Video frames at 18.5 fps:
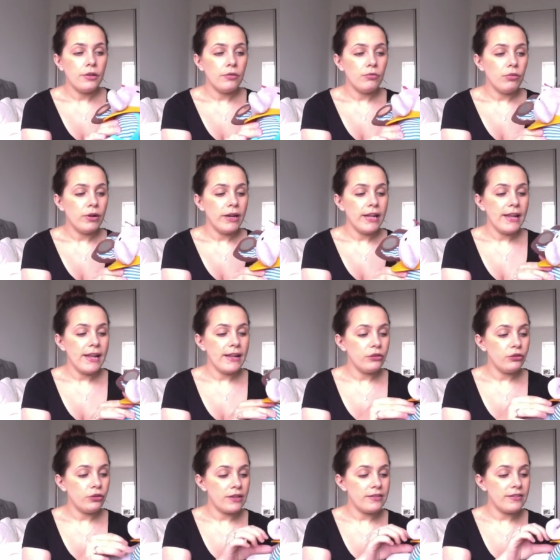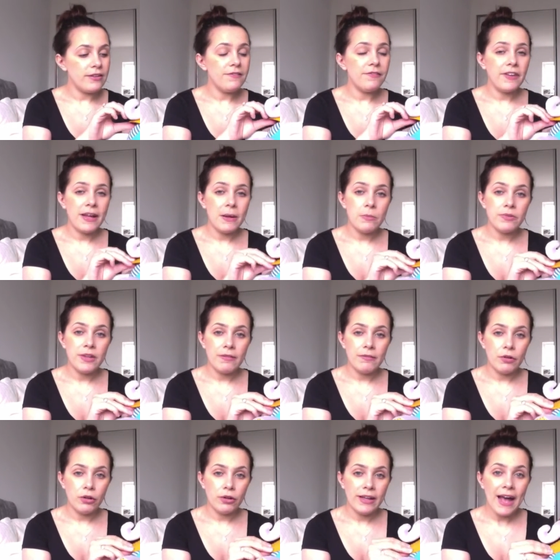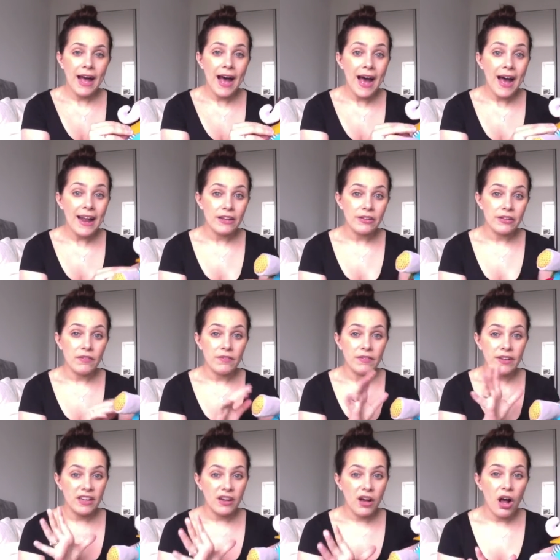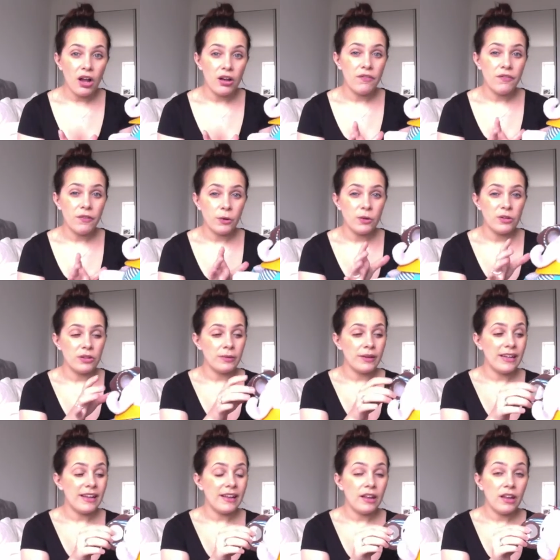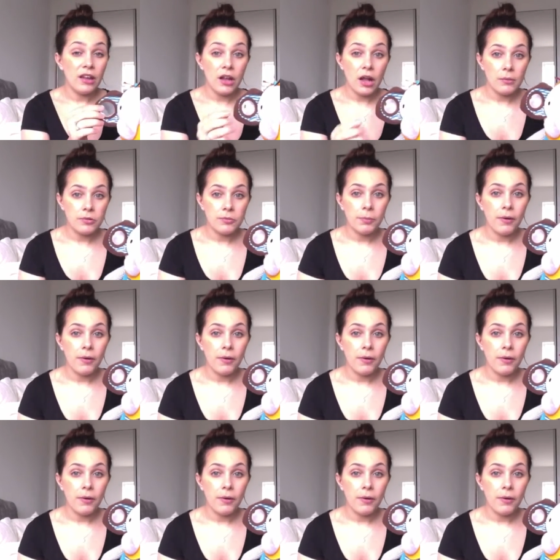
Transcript: really interesting for him to have a look at and it's lovely and colourful so he loves